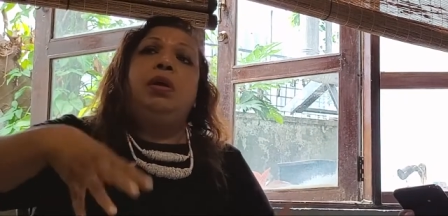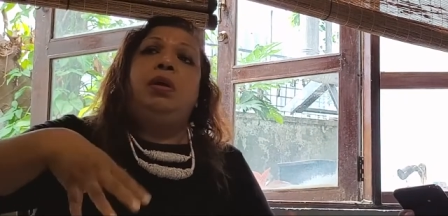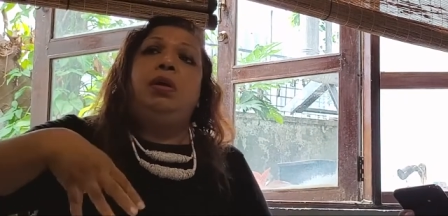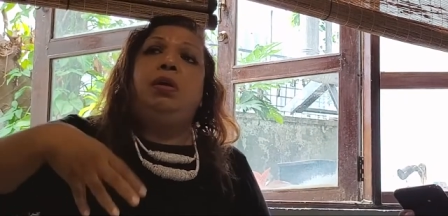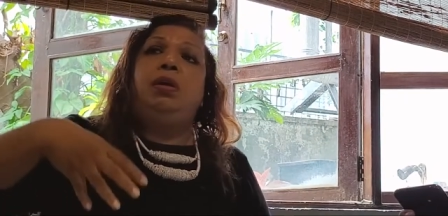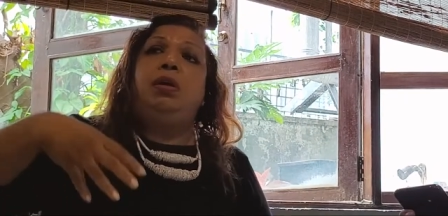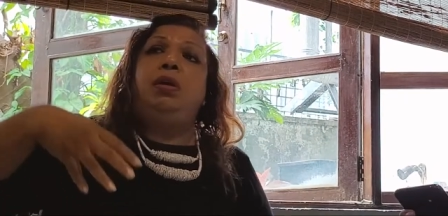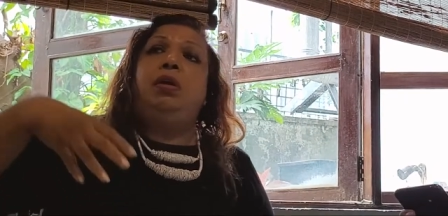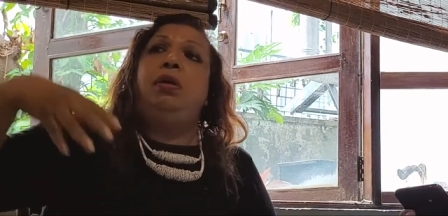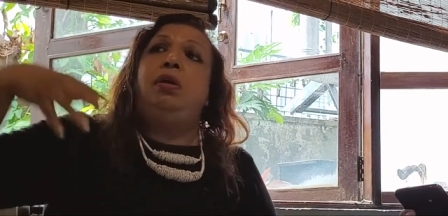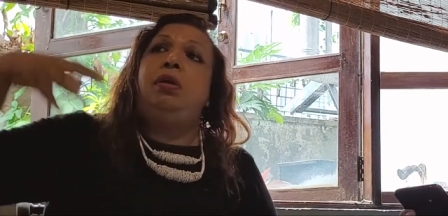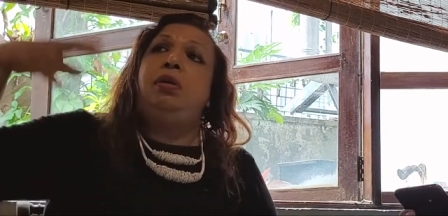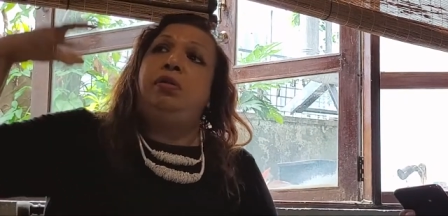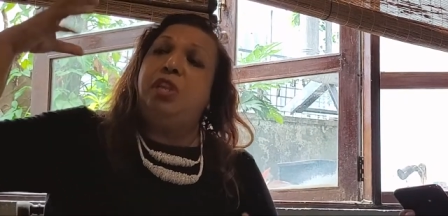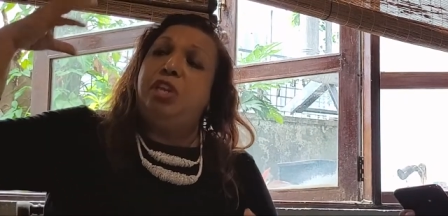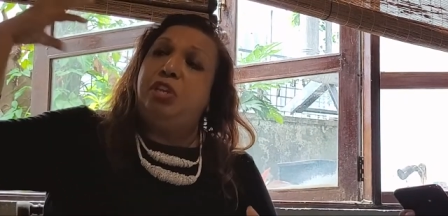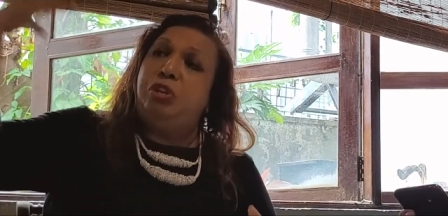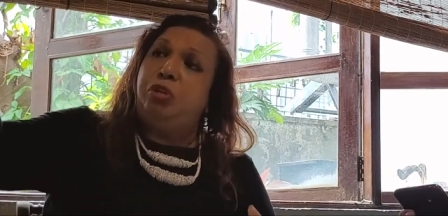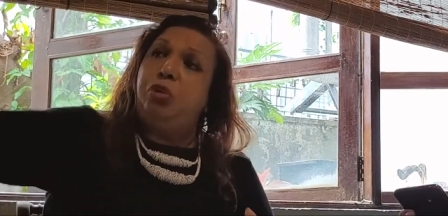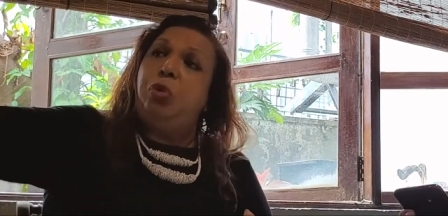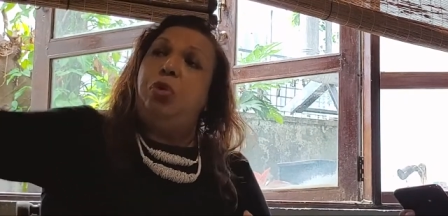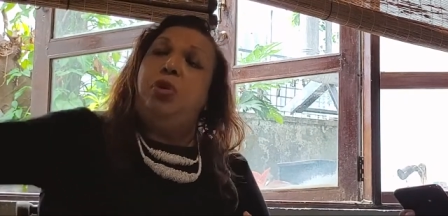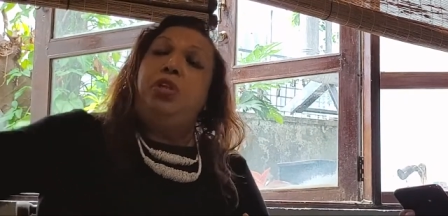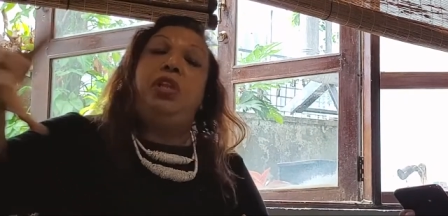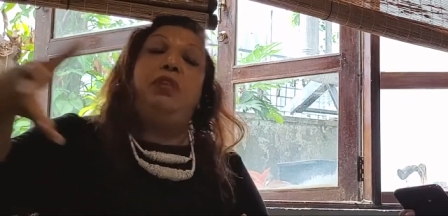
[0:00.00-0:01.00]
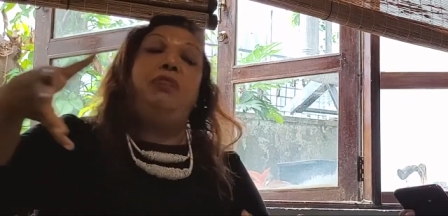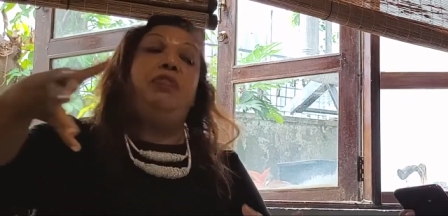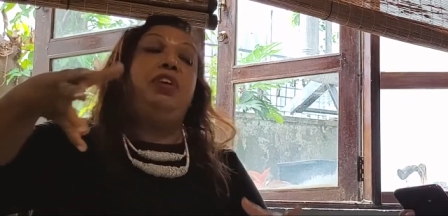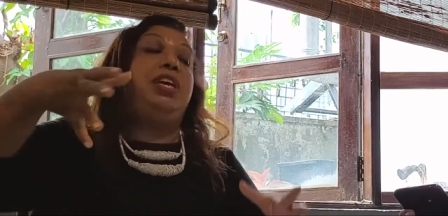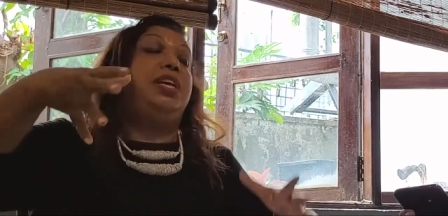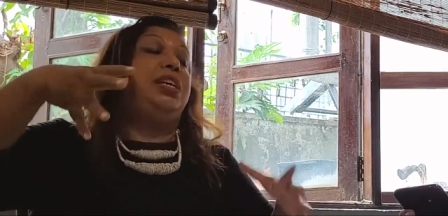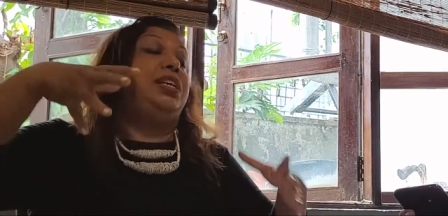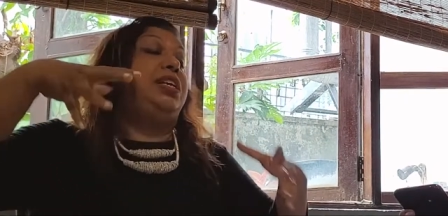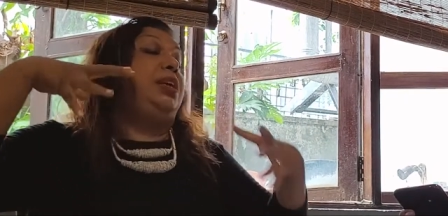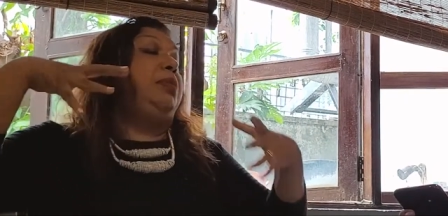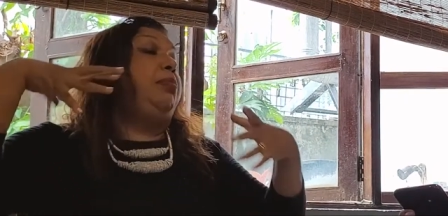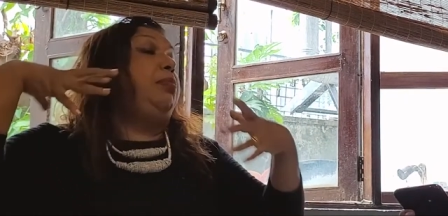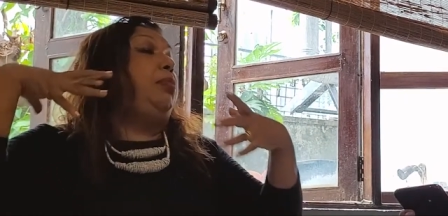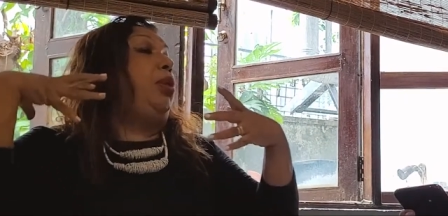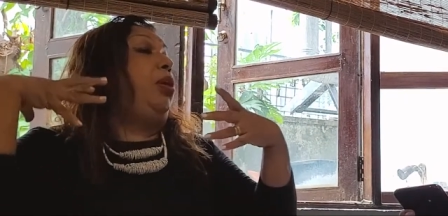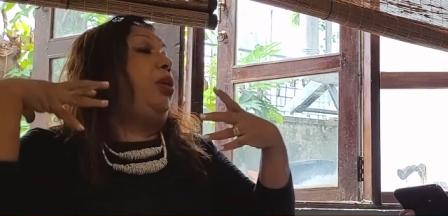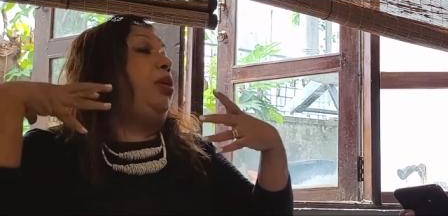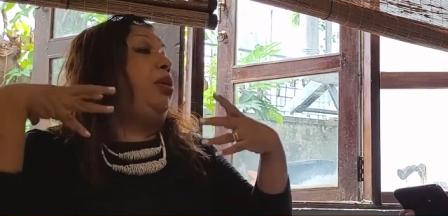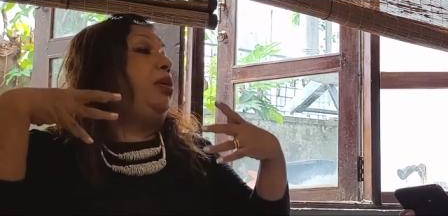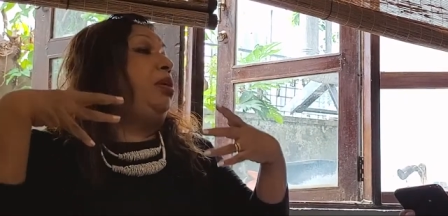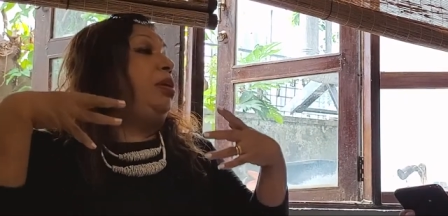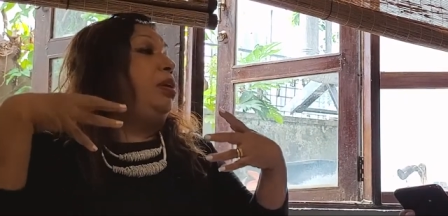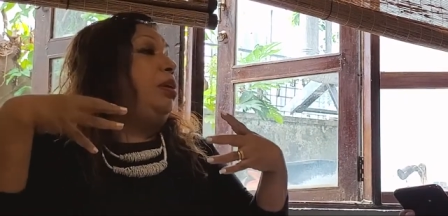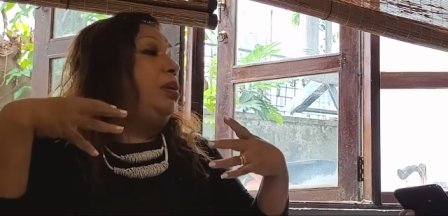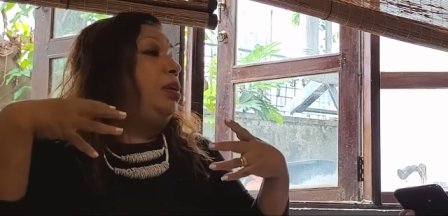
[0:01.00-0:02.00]
uh, they show the victim
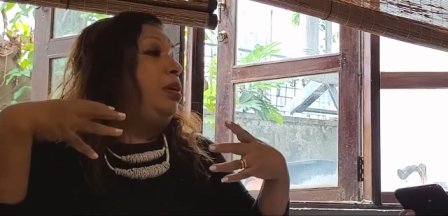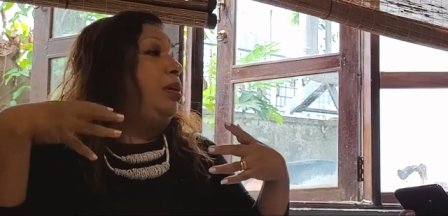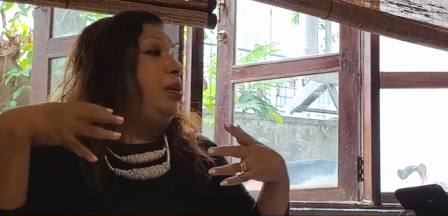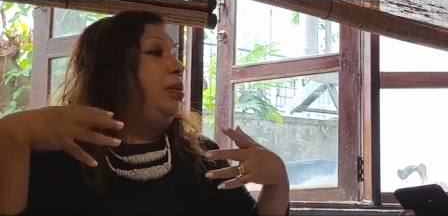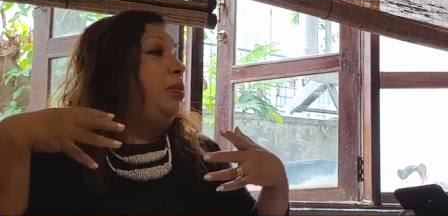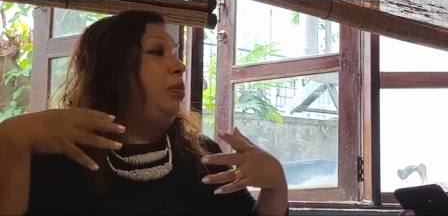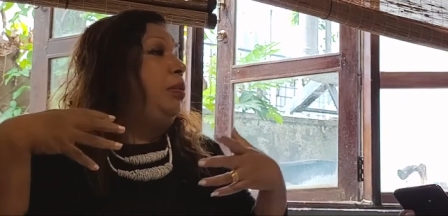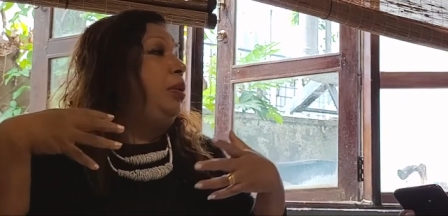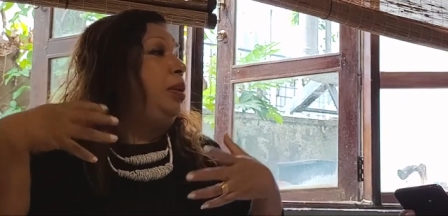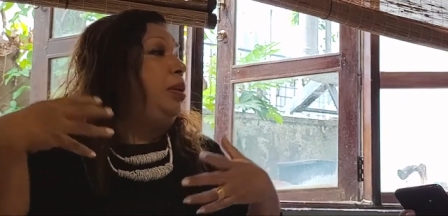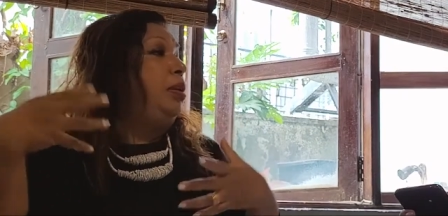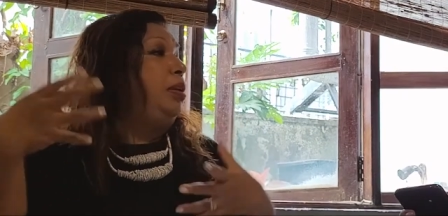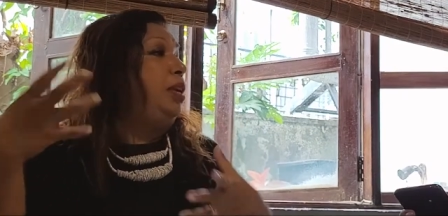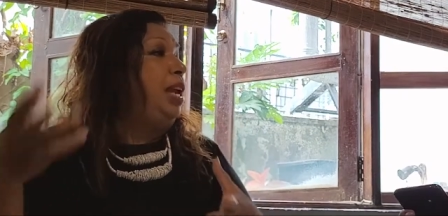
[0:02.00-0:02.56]
on uh,